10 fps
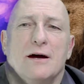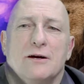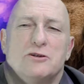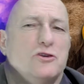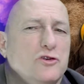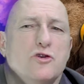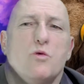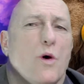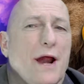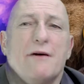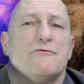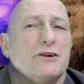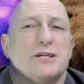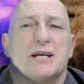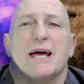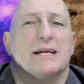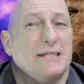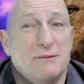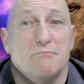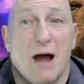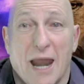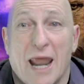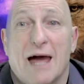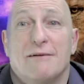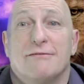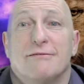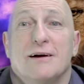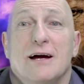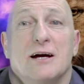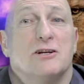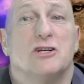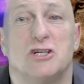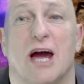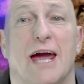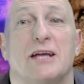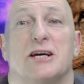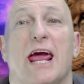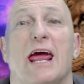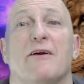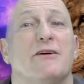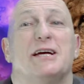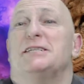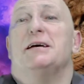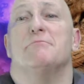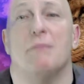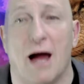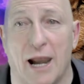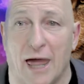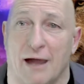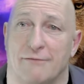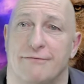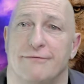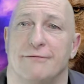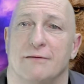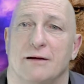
to do whatever it takes in my life to change areas in my life